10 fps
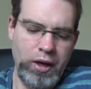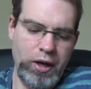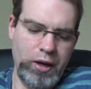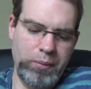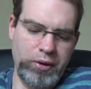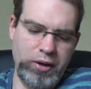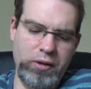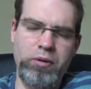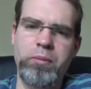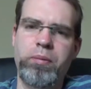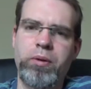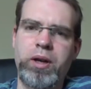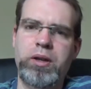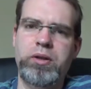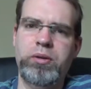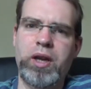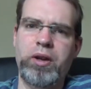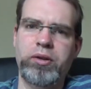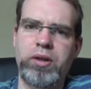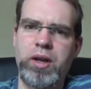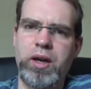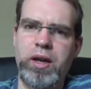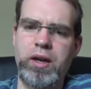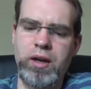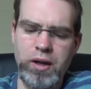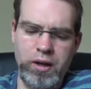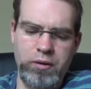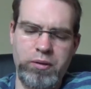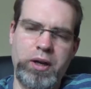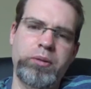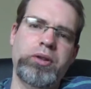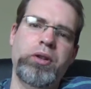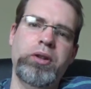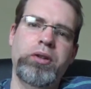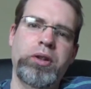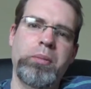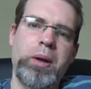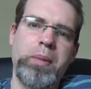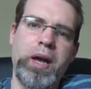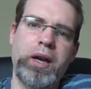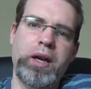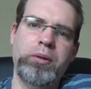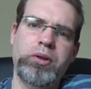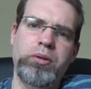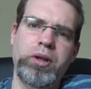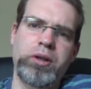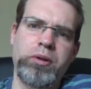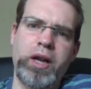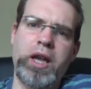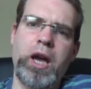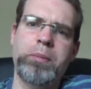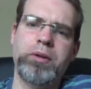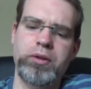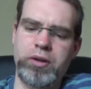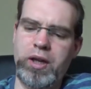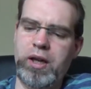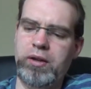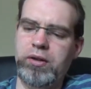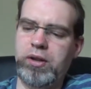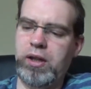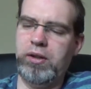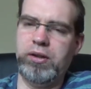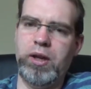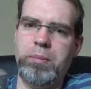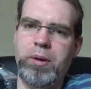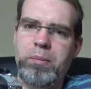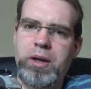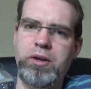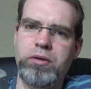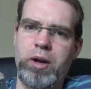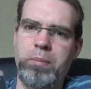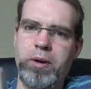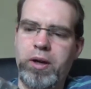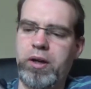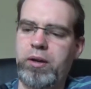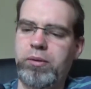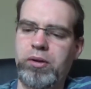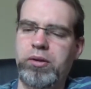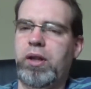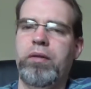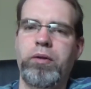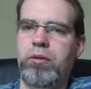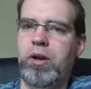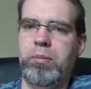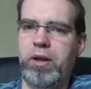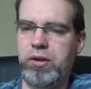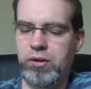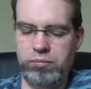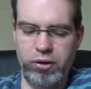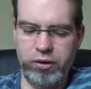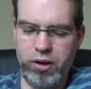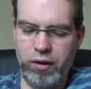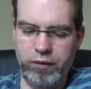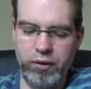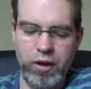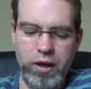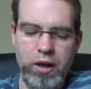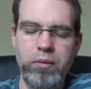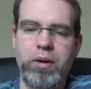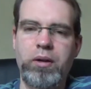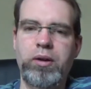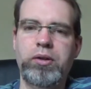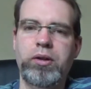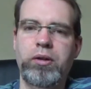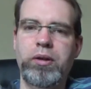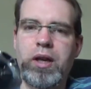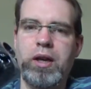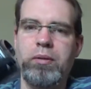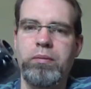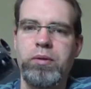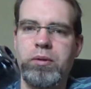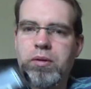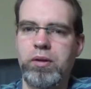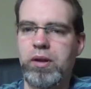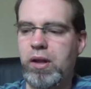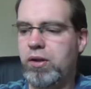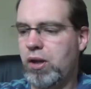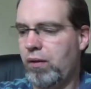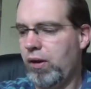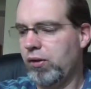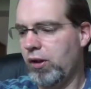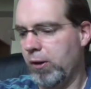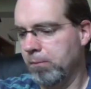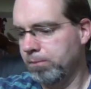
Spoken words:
I think at one point in 2009, when I was still using my Mac, I was doing direct captures, and I had this kind of set up on a mini tripod, and I was using that for a while, but it just looked awful. But anyway, so yeah, the JVC.